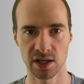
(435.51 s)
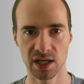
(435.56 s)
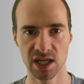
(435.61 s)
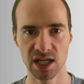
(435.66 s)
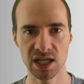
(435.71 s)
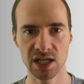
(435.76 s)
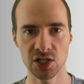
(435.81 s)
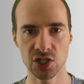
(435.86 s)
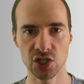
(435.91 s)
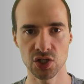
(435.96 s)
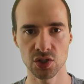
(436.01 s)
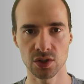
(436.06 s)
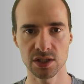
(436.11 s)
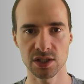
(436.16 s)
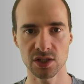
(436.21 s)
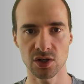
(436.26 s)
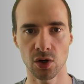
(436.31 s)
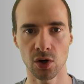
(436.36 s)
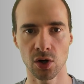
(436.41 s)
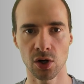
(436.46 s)
He
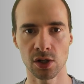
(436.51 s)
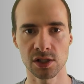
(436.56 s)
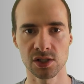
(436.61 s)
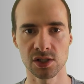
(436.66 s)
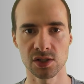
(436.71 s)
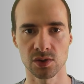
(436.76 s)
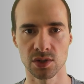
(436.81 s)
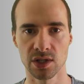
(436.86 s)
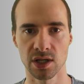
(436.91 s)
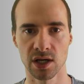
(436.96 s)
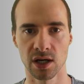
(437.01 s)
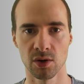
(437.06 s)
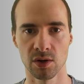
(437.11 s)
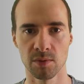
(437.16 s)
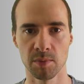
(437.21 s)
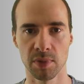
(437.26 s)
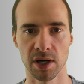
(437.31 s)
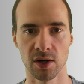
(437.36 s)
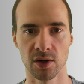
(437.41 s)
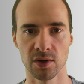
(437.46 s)
should also know
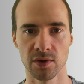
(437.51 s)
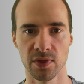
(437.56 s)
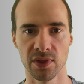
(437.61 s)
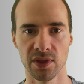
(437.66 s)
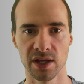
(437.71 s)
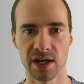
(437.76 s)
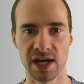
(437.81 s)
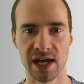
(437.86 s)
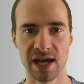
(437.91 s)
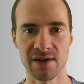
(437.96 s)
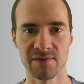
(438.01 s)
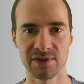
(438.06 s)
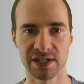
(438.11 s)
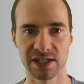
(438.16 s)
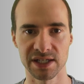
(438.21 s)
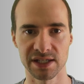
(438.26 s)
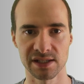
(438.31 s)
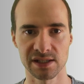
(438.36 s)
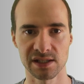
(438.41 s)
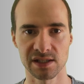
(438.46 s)
about the
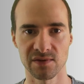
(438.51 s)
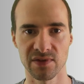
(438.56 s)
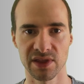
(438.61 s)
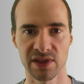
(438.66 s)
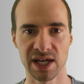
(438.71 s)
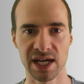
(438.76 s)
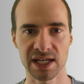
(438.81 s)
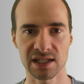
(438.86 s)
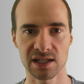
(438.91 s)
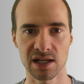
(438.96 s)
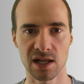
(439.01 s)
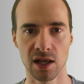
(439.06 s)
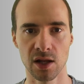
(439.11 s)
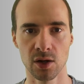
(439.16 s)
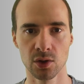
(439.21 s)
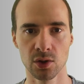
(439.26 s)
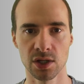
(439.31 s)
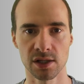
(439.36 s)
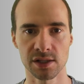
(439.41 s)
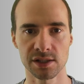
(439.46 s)
evidence that
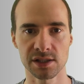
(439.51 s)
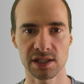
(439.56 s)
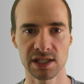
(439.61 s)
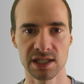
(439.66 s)
low-cost